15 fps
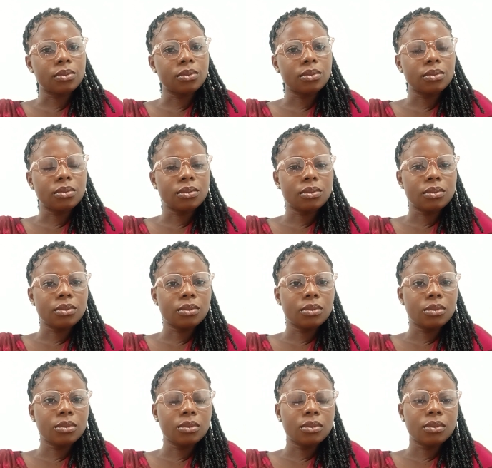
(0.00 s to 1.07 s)

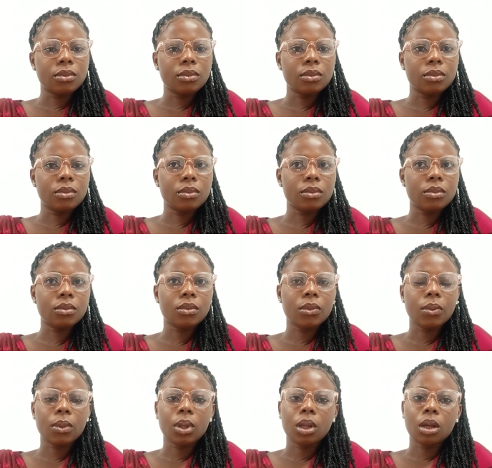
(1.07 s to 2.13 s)

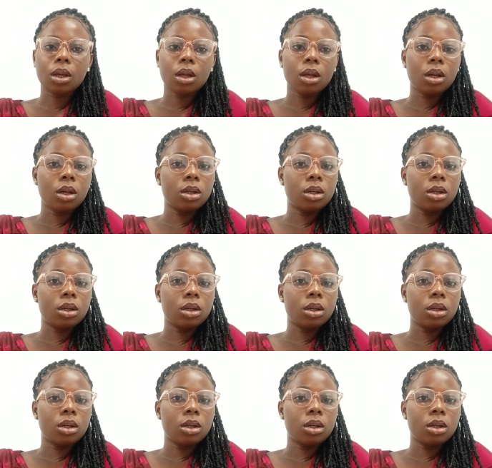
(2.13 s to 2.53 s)
[no speech]